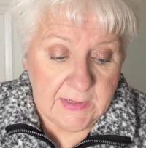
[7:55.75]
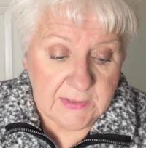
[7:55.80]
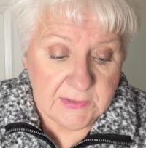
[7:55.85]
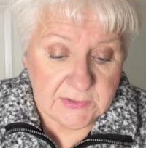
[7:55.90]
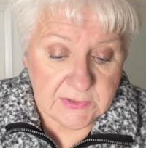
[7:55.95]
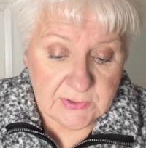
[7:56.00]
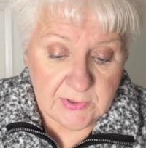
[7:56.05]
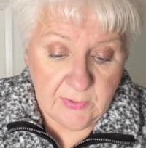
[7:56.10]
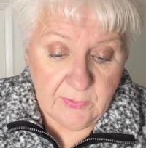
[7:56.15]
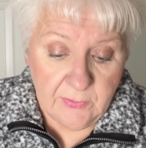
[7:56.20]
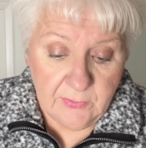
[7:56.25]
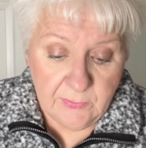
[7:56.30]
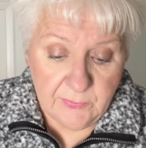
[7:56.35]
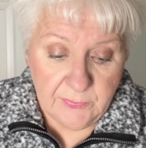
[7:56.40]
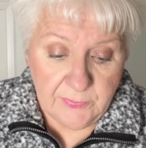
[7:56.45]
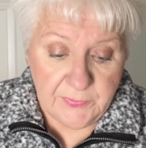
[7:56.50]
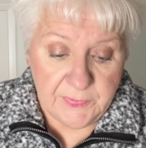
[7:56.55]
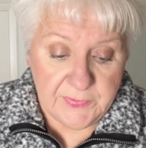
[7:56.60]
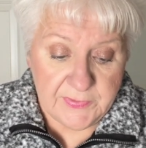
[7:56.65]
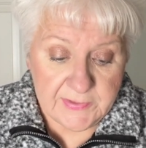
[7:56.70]

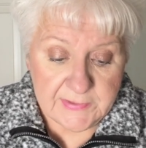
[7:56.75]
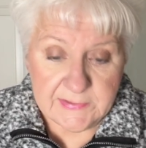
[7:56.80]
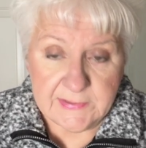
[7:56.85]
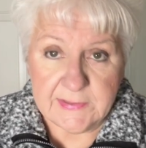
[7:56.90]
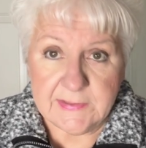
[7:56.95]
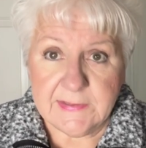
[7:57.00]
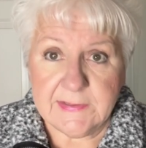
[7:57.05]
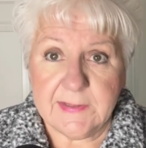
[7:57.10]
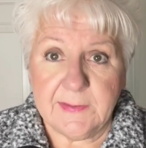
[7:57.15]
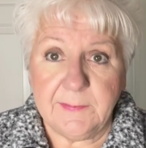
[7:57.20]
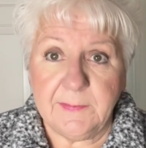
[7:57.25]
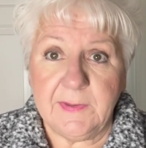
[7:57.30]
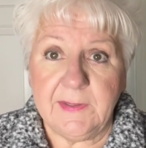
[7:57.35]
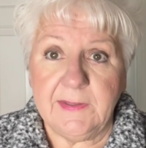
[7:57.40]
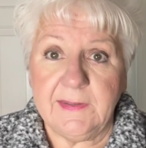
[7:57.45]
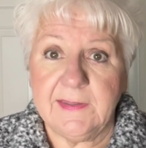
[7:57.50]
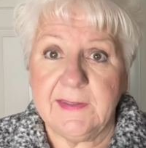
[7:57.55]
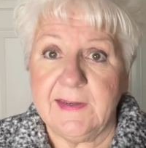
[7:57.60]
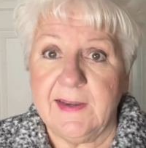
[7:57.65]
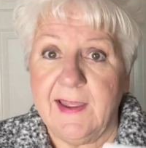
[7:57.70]
So this is
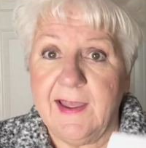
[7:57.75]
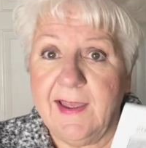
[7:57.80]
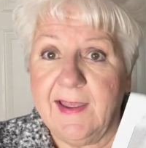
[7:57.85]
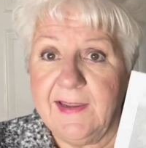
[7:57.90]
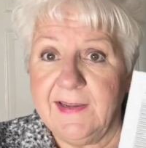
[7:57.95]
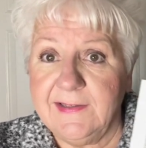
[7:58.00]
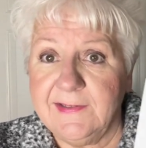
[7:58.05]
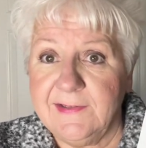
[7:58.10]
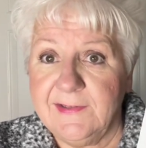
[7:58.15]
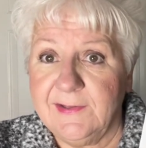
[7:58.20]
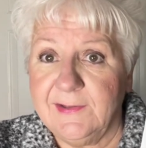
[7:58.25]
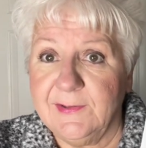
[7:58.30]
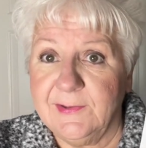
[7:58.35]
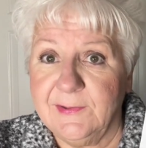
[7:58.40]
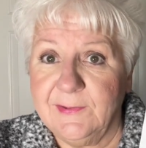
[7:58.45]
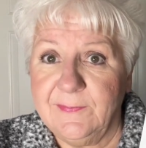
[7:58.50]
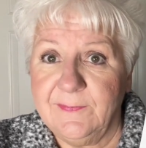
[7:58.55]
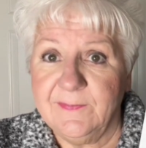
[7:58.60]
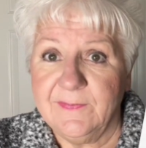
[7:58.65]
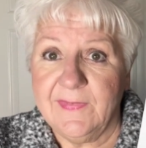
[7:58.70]
something that I
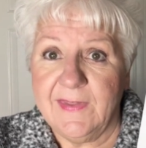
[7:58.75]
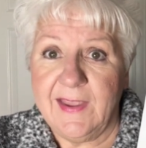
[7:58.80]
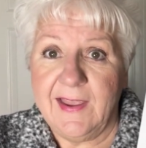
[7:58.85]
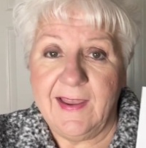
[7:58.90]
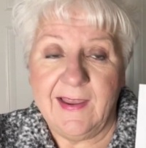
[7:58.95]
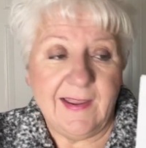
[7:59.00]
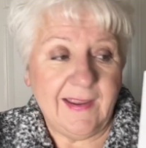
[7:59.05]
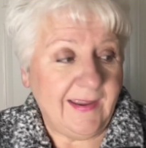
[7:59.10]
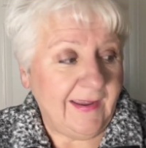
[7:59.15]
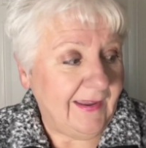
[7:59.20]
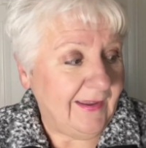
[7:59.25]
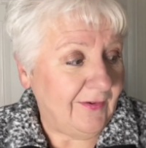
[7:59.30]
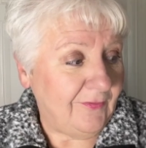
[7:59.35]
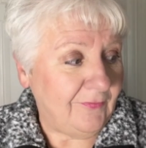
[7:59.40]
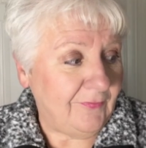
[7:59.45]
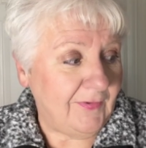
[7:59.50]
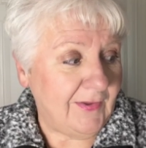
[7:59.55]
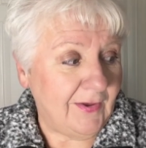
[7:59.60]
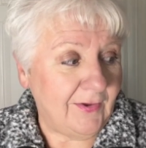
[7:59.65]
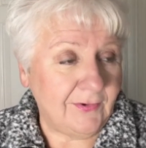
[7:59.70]
do. I
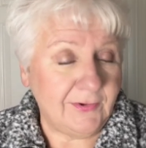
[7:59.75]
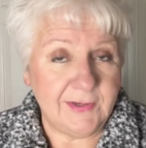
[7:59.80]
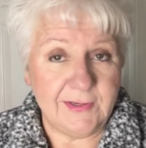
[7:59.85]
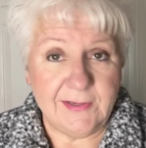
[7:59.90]
have found